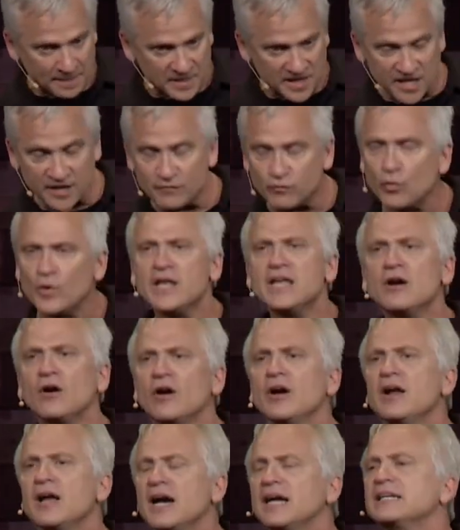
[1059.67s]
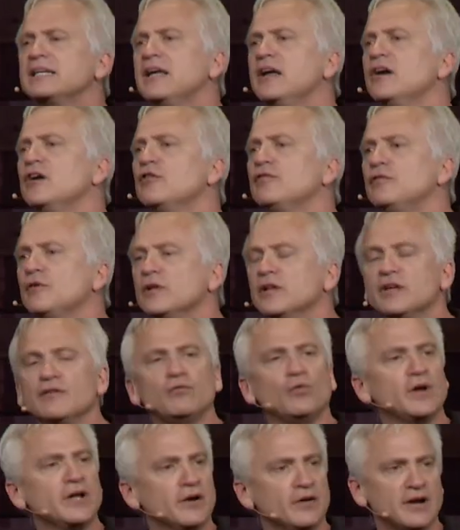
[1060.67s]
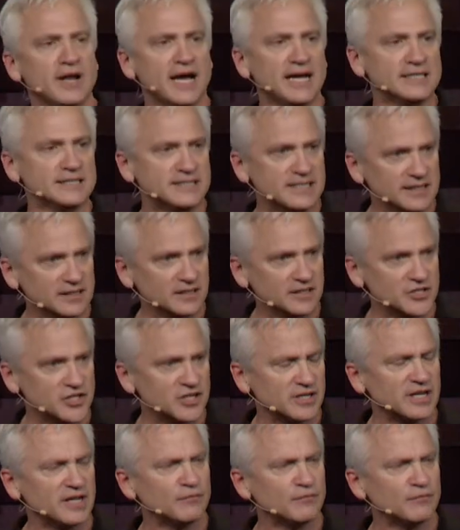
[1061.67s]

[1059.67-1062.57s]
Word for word: if we are not careful, if we are not diligent,